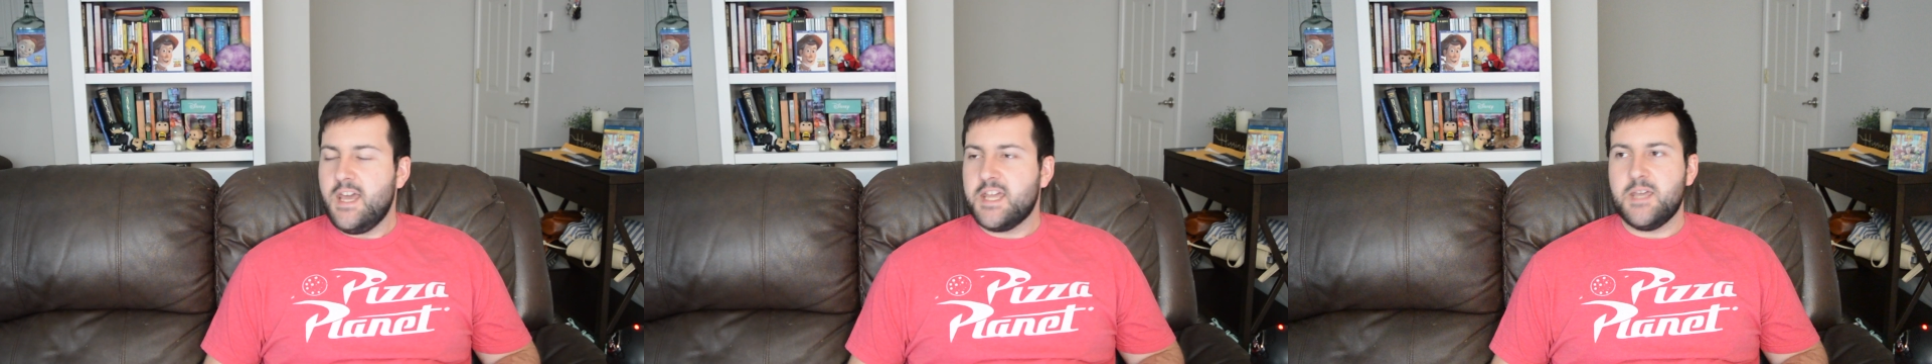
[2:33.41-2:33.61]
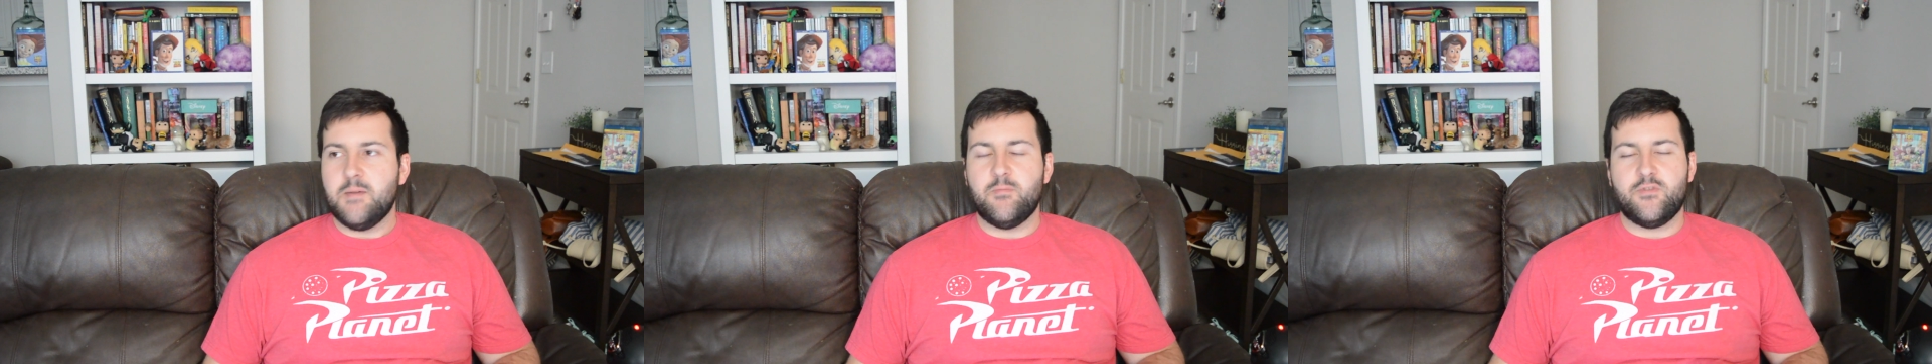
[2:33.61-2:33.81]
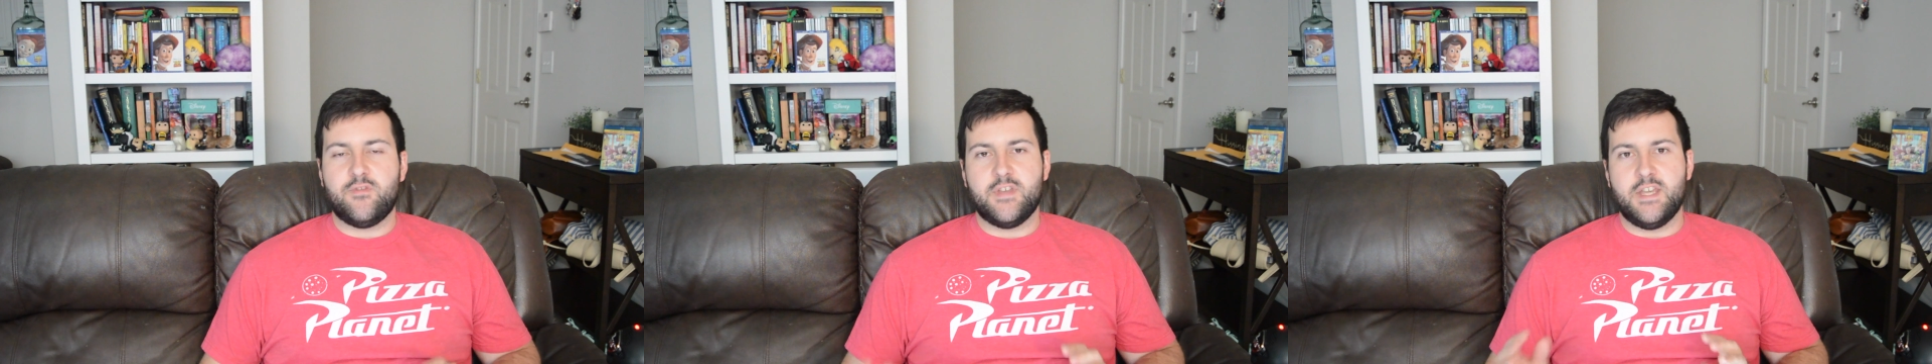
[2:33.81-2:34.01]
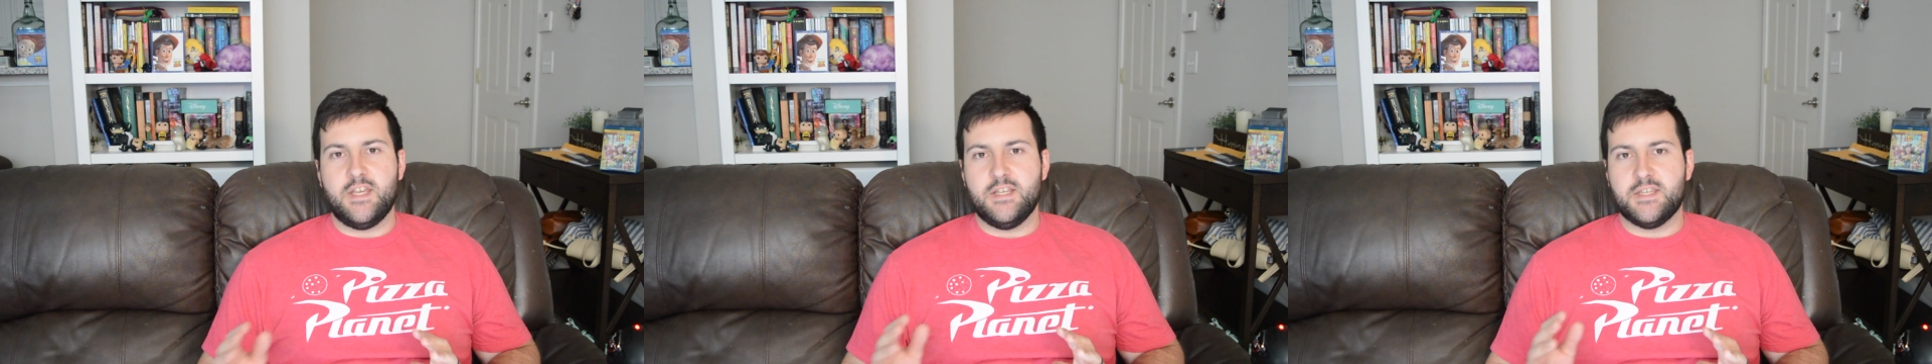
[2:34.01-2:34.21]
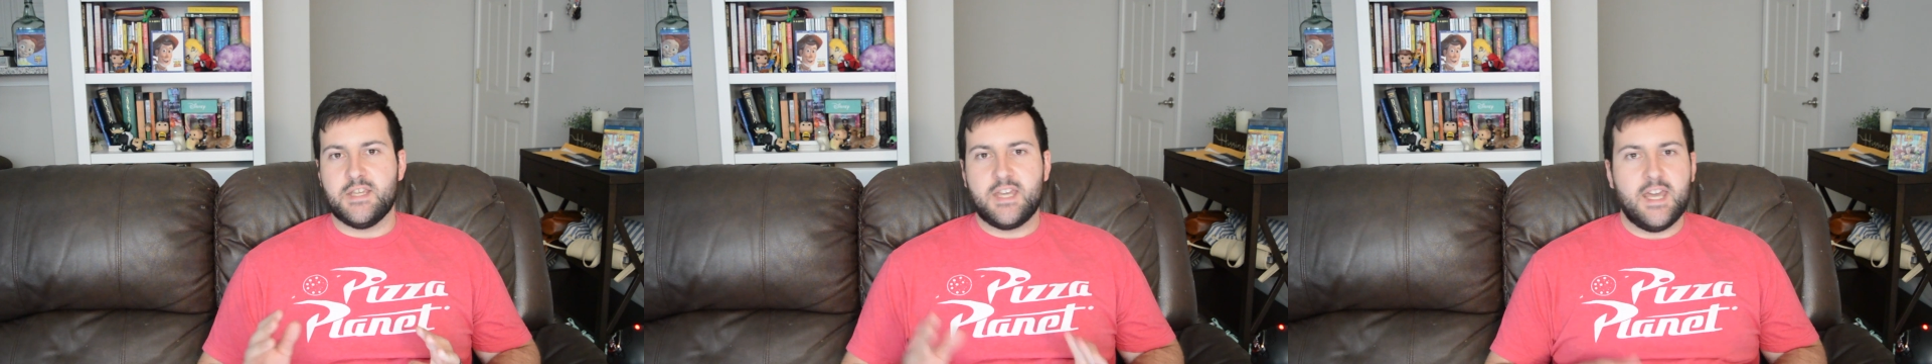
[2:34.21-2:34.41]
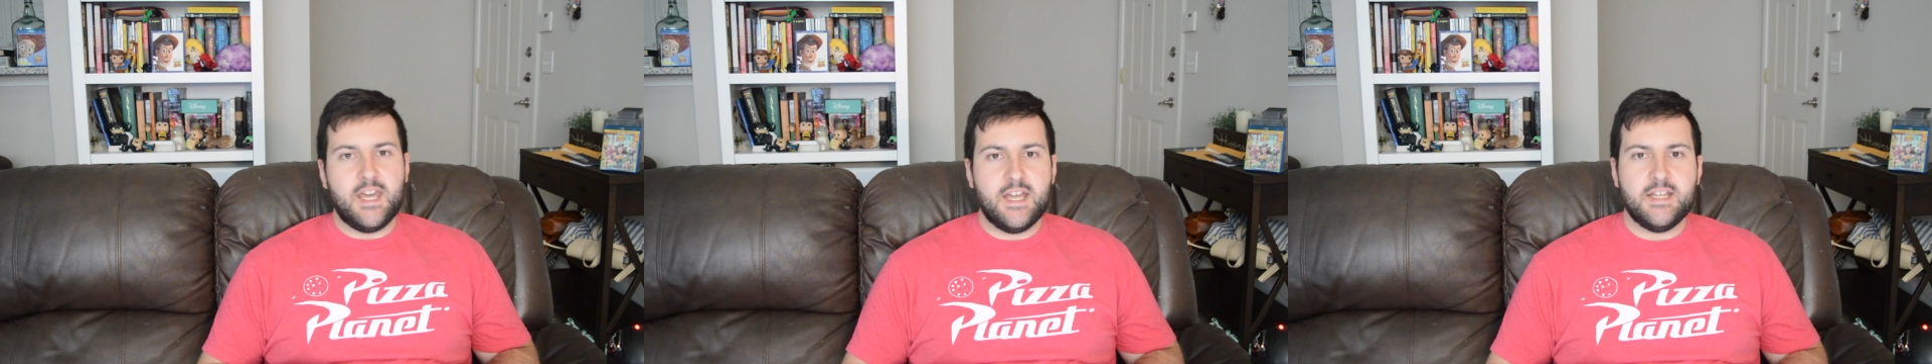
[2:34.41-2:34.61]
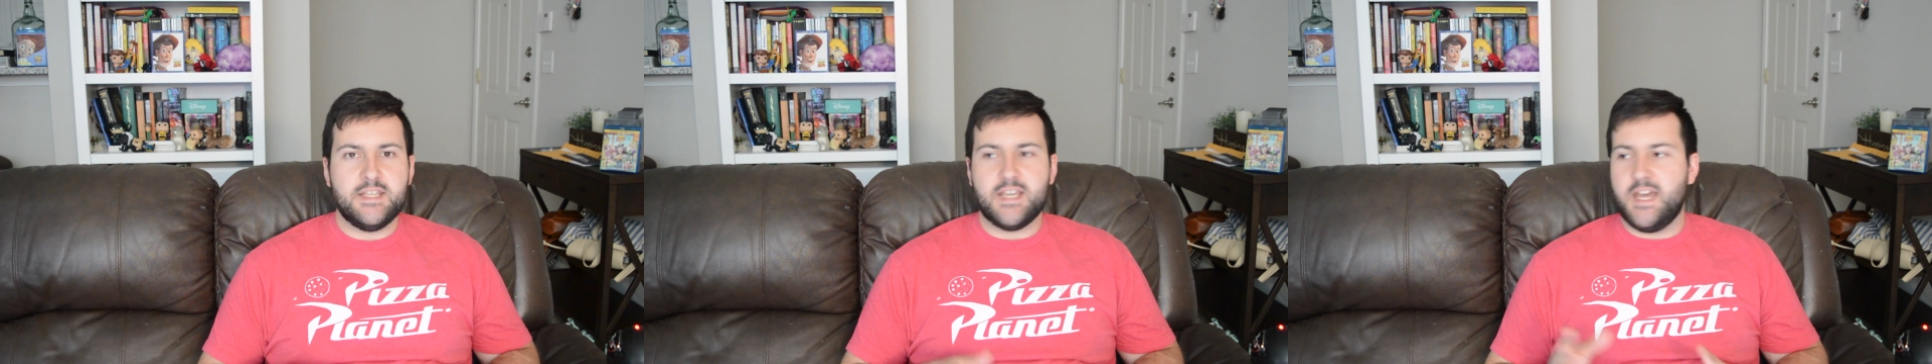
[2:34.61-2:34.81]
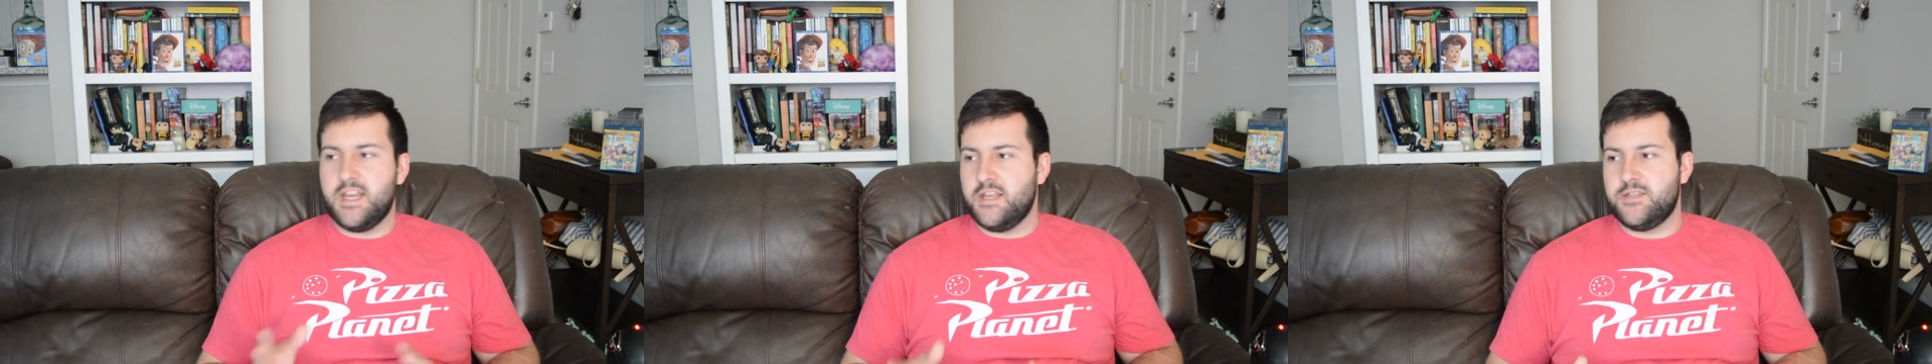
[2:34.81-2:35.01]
It can please kids and